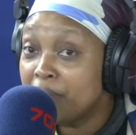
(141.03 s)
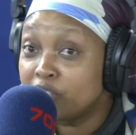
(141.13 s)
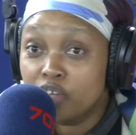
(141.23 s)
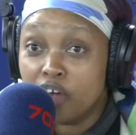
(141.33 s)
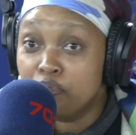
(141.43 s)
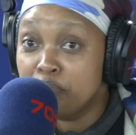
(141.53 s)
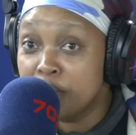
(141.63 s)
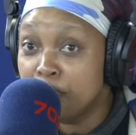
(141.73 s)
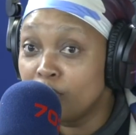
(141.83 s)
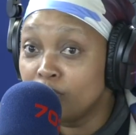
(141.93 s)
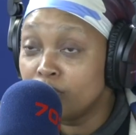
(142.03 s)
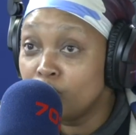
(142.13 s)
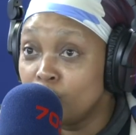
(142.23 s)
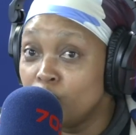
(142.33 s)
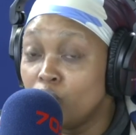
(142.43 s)
that you have people
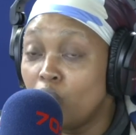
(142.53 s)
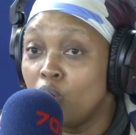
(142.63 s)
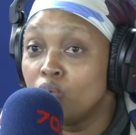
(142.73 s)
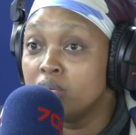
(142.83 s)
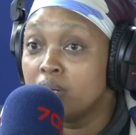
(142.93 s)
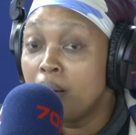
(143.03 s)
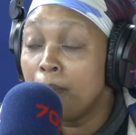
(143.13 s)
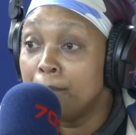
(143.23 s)
who own